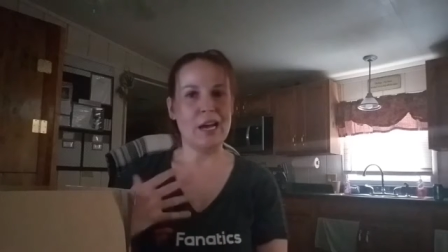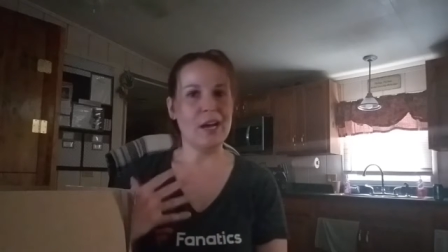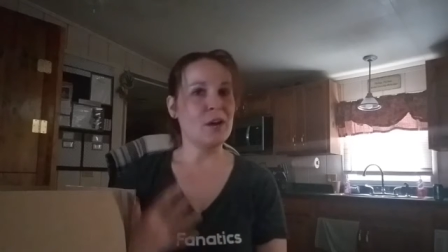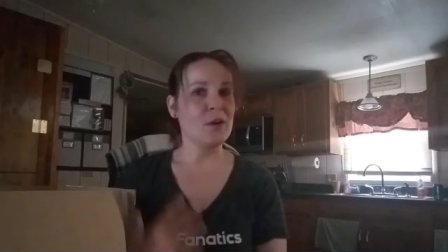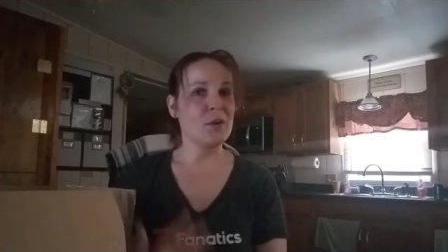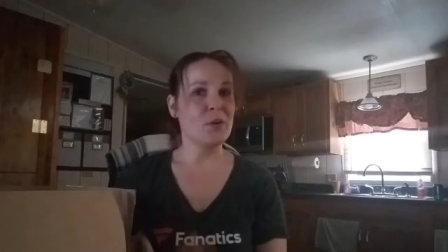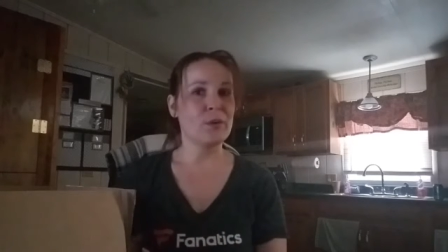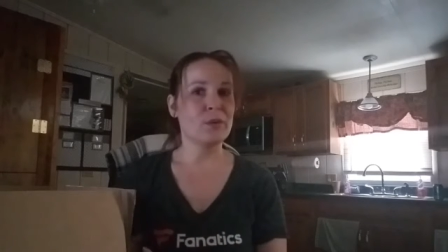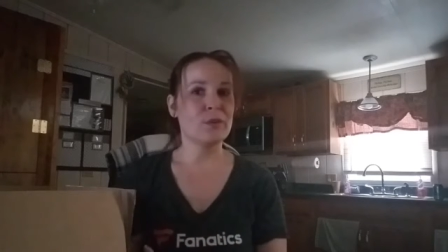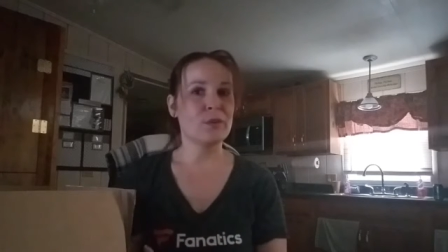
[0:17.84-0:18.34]

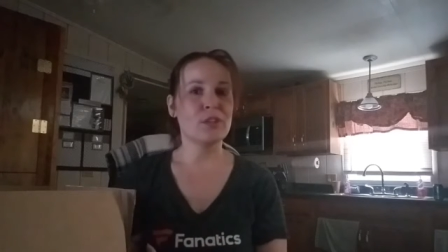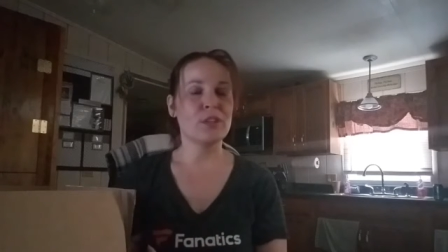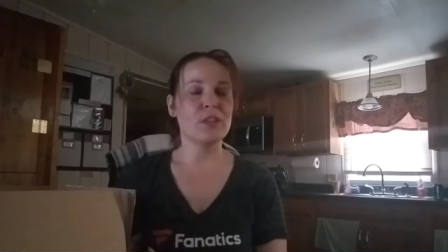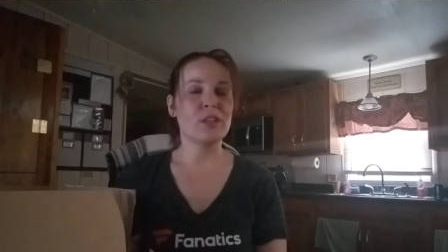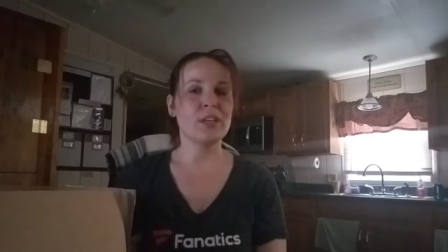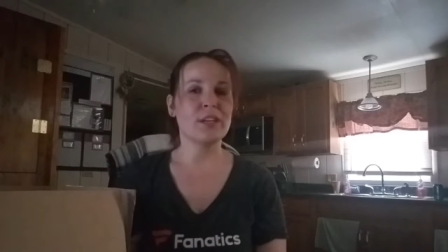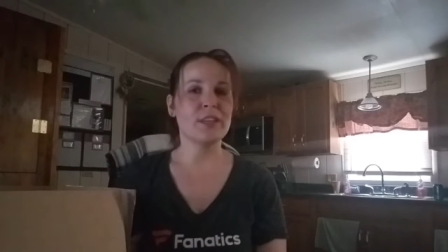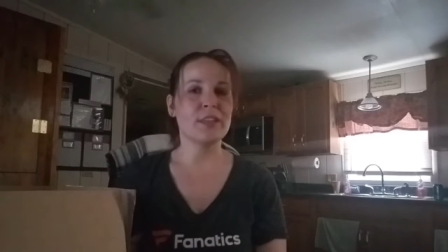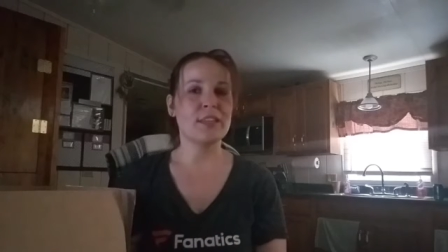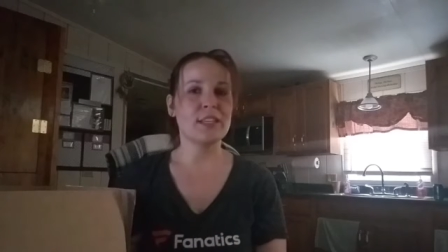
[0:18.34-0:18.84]
I ordered a
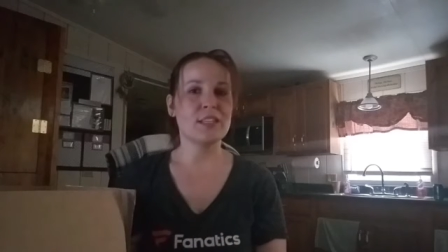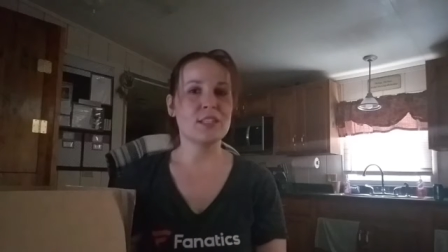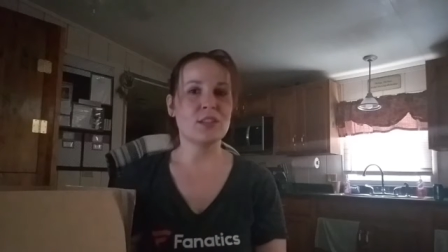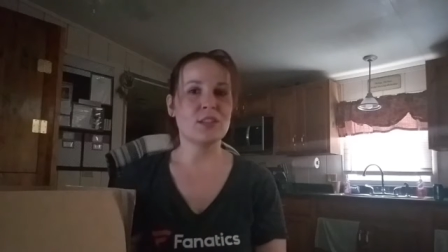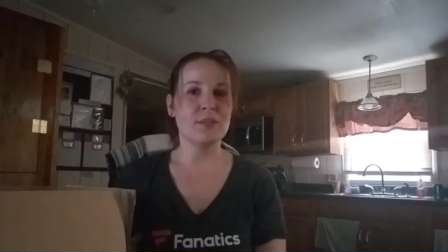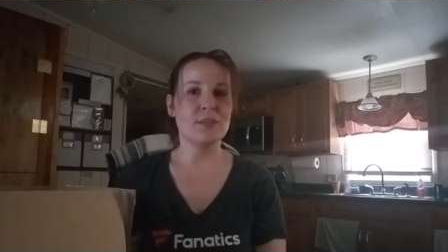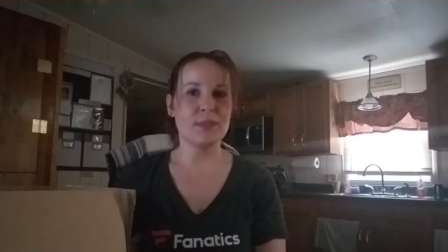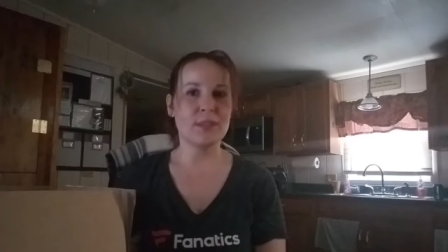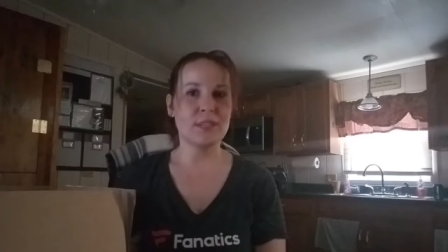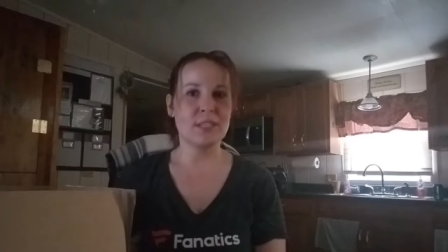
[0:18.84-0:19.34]
lot of things
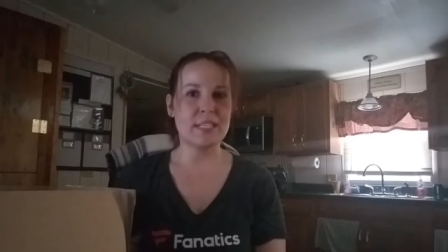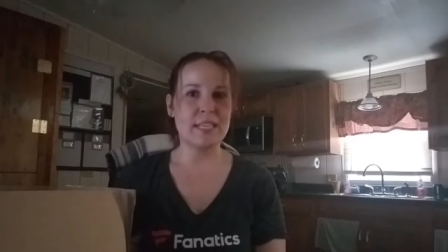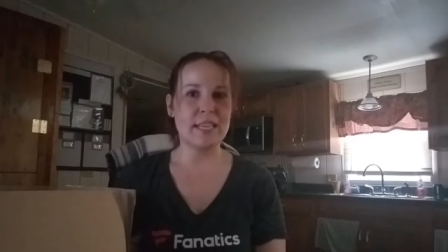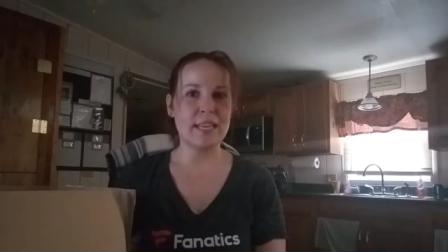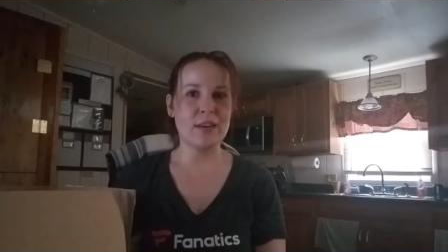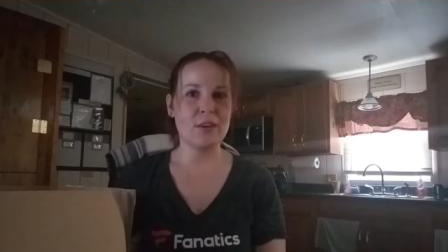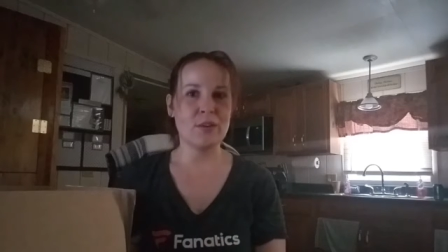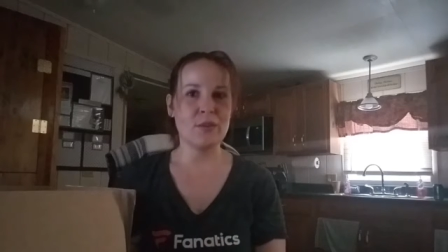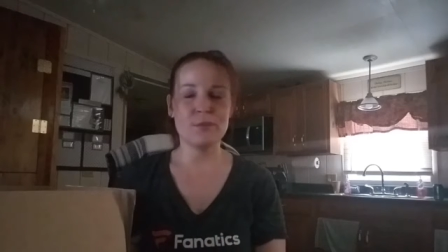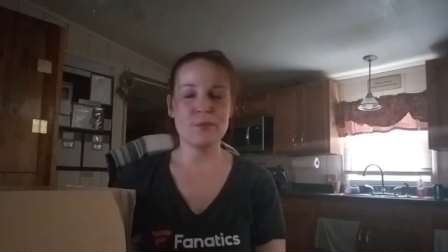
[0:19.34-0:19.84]
off of their
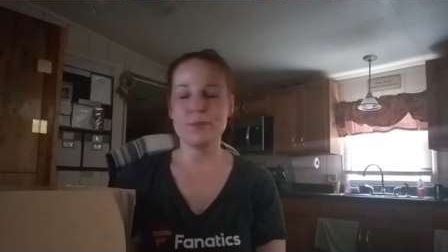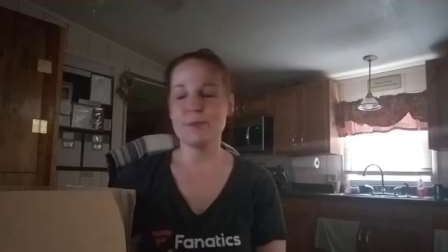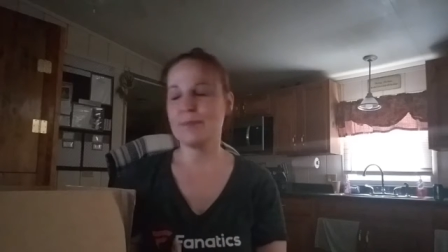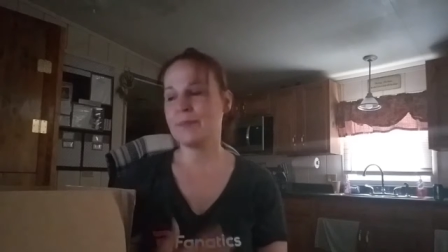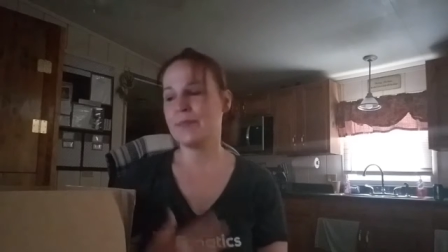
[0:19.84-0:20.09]
sale